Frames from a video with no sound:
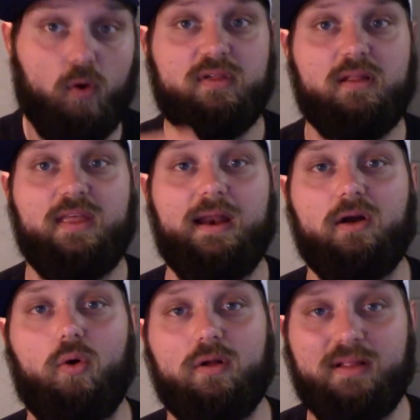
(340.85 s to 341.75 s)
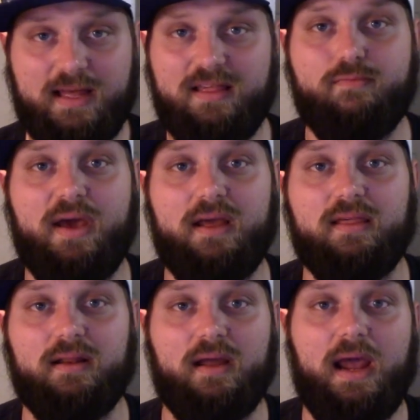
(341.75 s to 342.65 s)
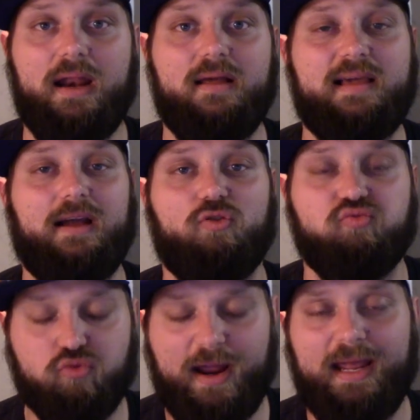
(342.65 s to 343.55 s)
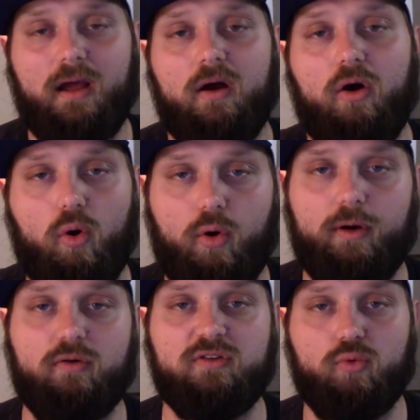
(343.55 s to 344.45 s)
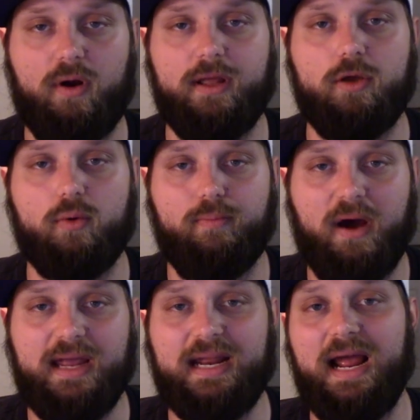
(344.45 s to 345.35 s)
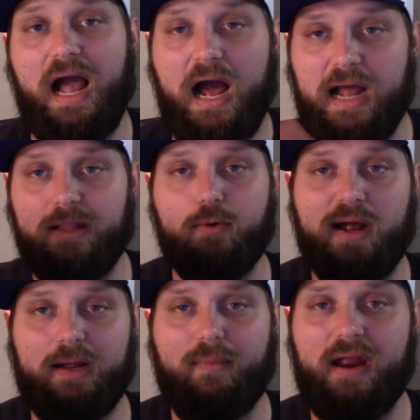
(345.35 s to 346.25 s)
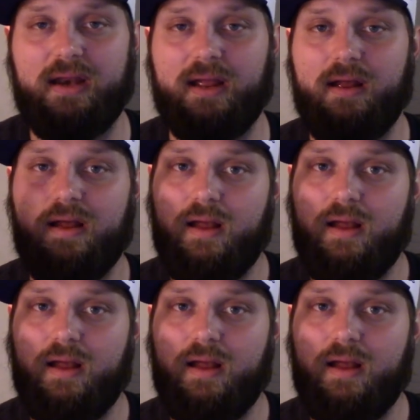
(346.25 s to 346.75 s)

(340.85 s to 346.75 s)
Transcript: Full synthetic oil is amazing and is a great oil to run in your bike and I highly recommend it